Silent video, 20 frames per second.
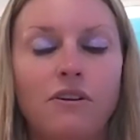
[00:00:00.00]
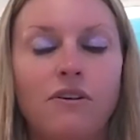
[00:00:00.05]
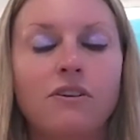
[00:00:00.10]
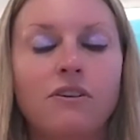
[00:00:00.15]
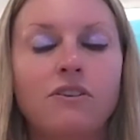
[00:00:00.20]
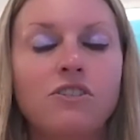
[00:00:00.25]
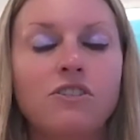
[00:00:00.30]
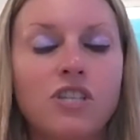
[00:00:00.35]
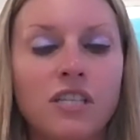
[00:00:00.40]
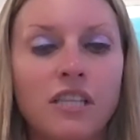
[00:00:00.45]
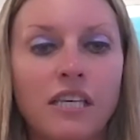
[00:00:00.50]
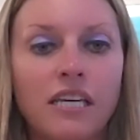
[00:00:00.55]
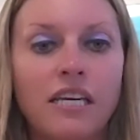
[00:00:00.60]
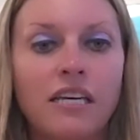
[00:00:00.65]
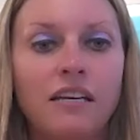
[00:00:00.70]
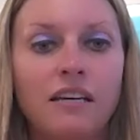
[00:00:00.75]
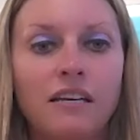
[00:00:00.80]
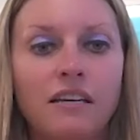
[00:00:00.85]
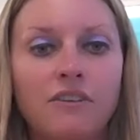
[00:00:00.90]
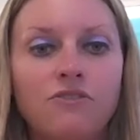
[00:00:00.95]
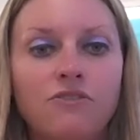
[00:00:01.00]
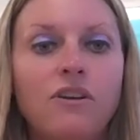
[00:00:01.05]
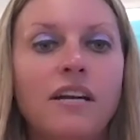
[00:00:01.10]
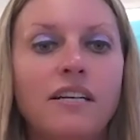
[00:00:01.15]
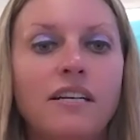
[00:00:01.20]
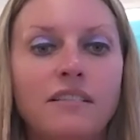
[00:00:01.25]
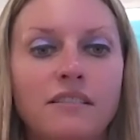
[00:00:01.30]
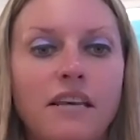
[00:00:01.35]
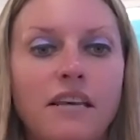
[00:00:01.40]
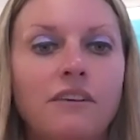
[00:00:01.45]
urgently
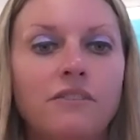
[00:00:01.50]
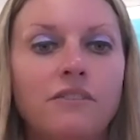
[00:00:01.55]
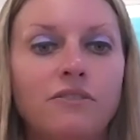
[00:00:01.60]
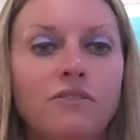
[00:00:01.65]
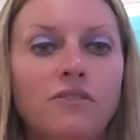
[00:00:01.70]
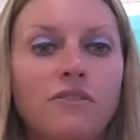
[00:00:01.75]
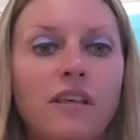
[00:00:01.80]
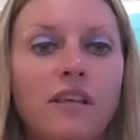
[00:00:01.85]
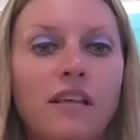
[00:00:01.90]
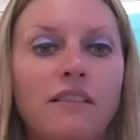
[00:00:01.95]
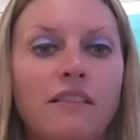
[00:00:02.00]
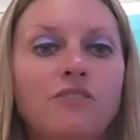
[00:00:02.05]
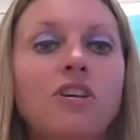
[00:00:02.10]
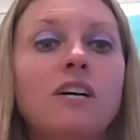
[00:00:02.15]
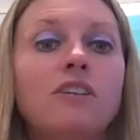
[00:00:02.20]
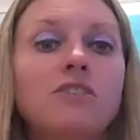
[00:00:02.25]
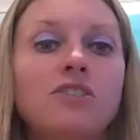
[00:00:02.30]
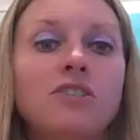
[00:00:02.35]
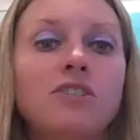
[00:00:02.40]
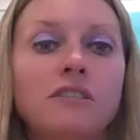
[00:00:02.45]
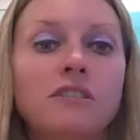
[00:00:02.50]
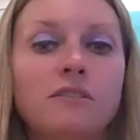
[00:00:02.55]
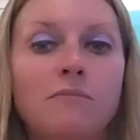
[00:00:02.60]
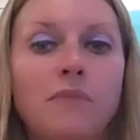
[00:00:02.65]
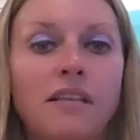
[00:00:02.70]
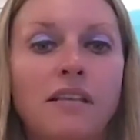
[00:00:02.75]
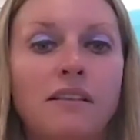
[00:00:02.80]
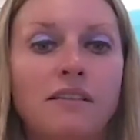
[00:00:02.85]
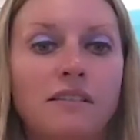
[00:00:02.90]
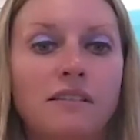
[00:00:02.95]
trying to settle so that the judge doesn't
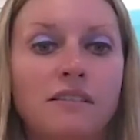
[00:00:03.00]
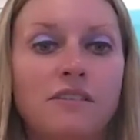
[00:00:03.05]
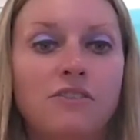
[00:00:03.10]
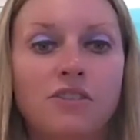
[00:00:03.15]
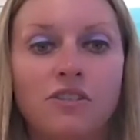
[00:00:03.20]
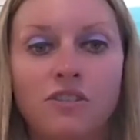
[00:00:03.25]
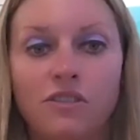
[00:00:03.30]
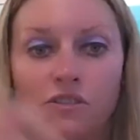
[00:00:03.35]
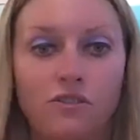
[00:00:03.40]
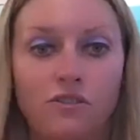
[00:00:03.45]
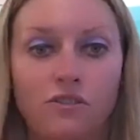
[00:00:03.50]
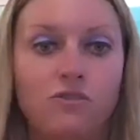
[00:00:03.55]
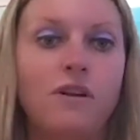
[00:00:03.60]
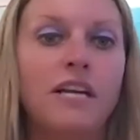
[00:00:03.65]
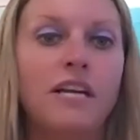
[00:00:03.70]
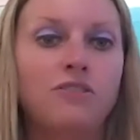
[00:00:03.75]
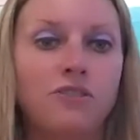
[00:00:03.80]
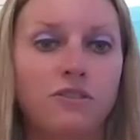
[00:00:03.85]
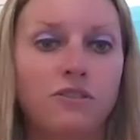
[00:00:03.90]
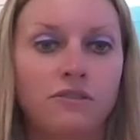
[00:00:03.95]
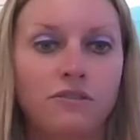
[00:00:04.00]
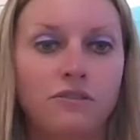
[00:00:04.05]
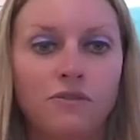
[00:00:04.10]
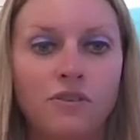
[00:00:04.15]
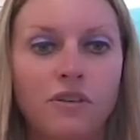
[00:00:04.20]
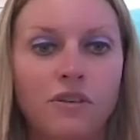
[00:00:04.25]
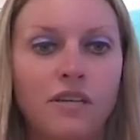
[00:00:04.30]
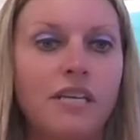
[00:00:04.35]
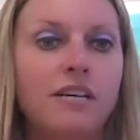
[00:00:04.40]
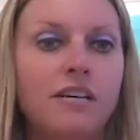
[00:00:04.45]
make the decision, the stranger
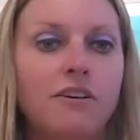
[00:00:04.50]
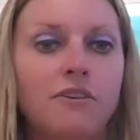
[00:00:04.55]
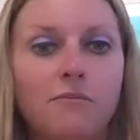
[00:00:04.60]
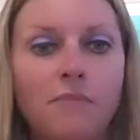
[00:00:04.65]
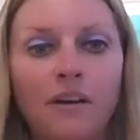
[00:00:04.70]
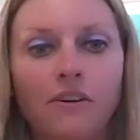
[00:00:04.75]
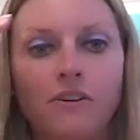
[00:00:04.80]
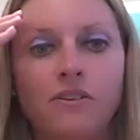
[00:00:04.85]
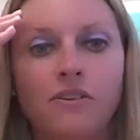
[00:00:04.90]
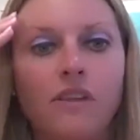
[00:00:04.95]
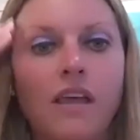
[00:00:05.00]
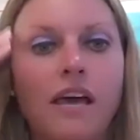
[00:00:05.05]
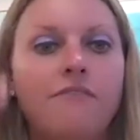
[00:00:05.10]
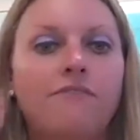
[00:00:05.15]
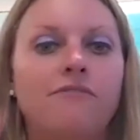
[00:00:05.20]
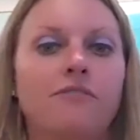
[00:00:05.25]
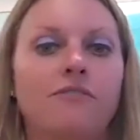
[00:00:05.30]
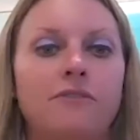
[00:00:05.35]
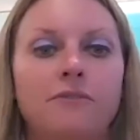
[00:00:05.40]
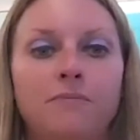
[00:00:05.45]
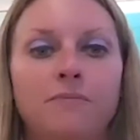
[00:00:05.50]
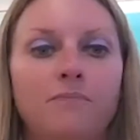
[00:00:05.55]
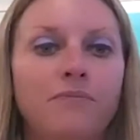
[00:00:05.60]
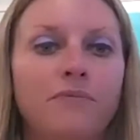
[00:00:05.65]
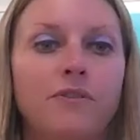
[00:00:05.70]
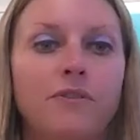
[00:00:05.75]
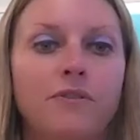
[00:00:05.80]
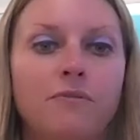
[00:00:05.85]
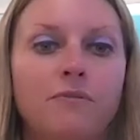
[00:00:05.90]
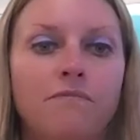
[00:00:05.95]
who's going to hear about your life
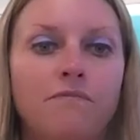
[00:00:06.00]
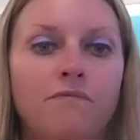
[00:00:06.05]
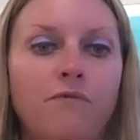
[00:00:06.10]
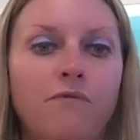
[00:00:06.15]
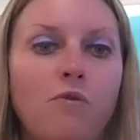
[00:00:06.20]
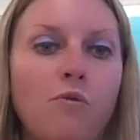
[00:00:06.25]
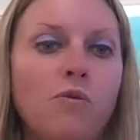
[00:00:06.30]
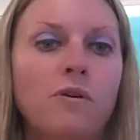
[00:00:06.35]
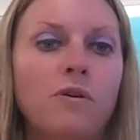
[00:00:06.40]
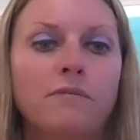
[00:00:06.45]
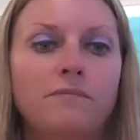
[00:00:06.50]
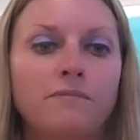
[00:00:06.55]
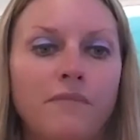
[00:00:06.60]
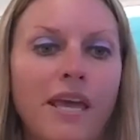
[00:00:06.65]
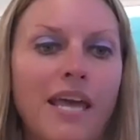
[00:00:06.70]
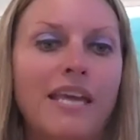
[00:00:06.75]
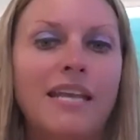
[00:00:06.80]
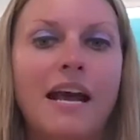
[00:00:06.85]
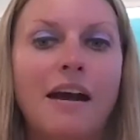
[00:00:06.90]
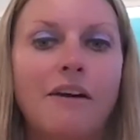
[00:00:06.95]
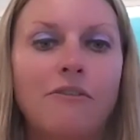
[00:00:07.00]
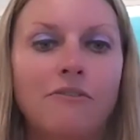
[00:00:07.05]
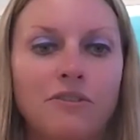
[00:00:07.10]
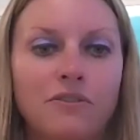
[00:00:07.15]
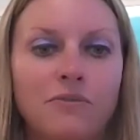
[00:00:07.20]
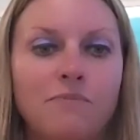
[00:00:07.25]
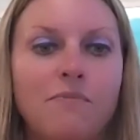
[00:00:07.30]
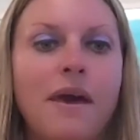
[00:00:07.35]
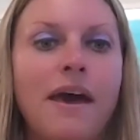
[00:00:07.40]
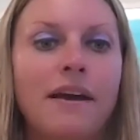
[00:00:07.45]
for 8
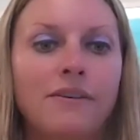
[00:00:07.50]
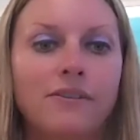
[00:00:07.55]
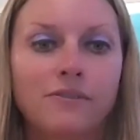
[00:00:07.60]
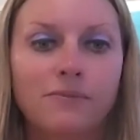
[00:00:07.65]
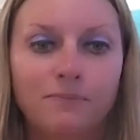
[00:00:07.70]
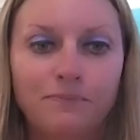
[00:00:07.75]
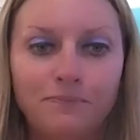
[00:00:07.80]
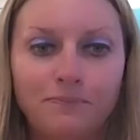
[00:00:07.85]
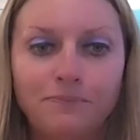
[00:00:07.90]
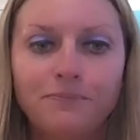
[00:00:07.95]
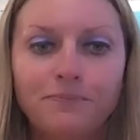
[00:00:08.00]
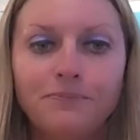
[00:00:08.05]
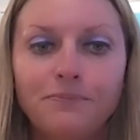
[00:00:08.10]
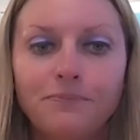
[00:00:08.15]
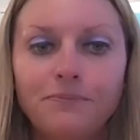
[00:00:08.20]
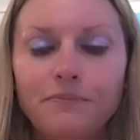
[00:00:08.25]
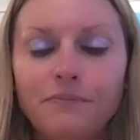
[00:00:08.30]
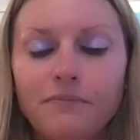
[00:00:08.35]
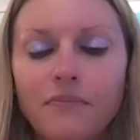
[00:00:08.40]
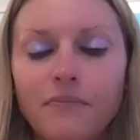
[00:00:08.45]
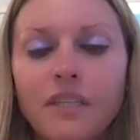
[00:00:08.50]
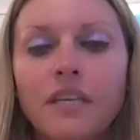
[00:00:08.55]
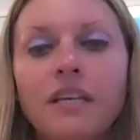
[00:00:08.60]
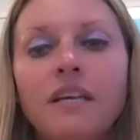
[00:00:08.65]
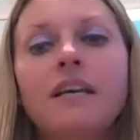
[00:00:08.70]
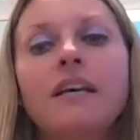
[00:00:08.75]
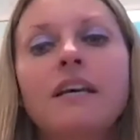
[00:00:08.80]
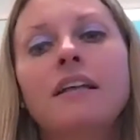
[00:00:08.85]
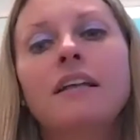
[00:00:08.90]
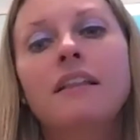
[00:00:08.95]
hours max.
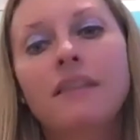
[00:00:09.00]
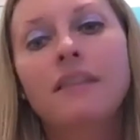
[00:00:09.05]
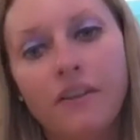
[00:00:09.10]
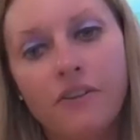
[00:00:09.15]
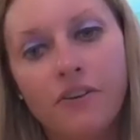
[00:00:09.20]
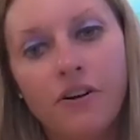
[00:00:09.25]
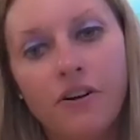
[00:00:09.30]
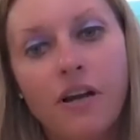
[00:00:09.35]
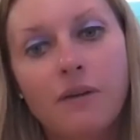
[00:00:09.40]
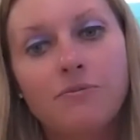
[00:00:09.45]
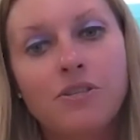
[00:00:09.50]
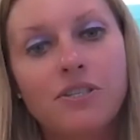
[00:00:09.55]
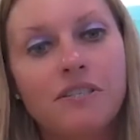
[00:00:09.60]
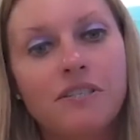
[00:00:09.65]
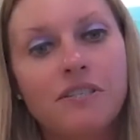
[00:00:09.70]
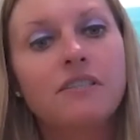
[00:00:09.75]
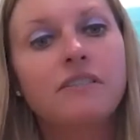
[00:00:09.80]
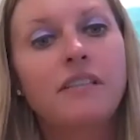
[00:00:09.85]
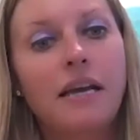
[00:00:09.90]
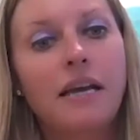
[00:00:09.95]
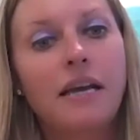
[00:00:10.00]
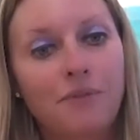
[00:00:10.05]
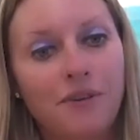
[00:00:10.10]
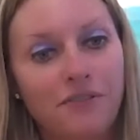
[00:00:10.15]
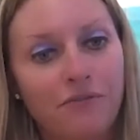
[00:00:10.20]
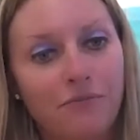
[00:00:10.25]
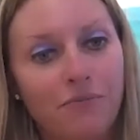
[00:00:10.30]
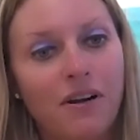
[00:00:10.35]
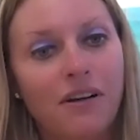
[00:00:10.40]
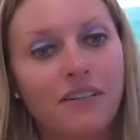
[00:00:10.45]
The other option is the
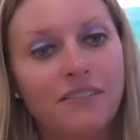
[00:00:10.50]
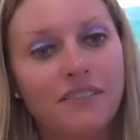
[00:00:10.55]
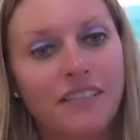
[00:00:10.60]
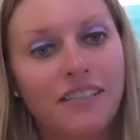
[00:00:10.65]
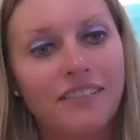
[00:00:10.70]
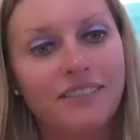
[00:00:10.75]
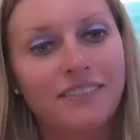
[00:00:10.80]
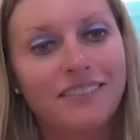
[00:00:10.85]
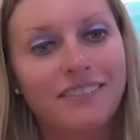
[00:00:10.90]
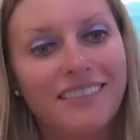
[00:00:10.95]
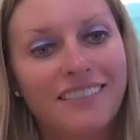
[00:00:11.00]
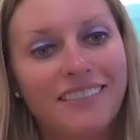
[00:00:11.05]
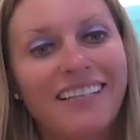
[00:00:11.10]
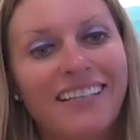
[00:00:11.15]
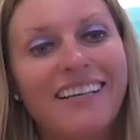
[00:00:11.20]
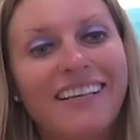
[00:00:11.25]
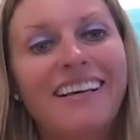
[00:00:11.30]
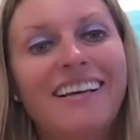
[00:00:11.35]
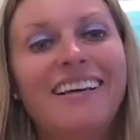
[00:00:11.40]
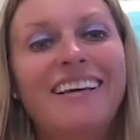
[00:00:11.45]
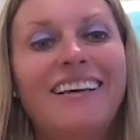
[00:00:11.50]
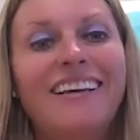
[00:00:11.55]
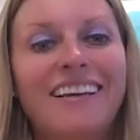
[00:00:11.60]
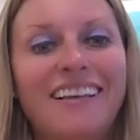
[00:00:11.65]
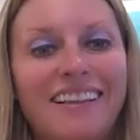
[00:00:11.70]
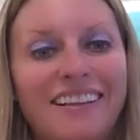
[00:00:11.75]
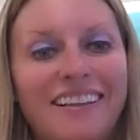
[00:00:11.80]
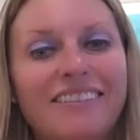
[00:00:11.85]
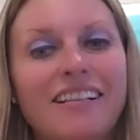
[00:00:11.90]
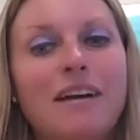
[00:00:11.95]
collaborative process.
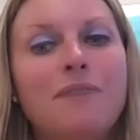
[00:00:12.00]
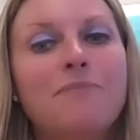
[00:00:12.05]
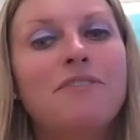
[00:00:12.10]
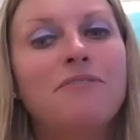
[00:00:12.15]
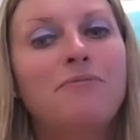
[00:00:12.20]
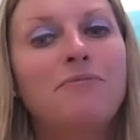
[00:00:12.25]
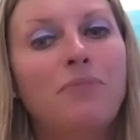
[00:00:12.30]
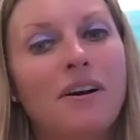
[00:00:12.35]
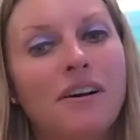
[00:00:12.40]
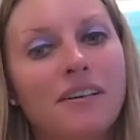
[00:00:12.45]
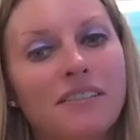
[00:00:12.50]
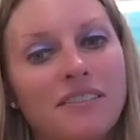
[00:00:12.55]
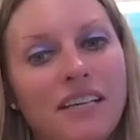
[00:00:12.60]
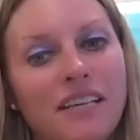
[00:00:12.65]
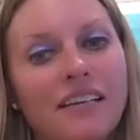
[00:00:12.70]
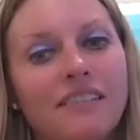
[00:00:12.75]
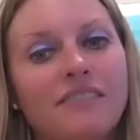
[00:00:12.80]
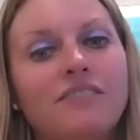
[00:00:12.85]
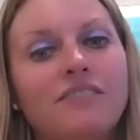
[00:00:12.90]
collaborative process.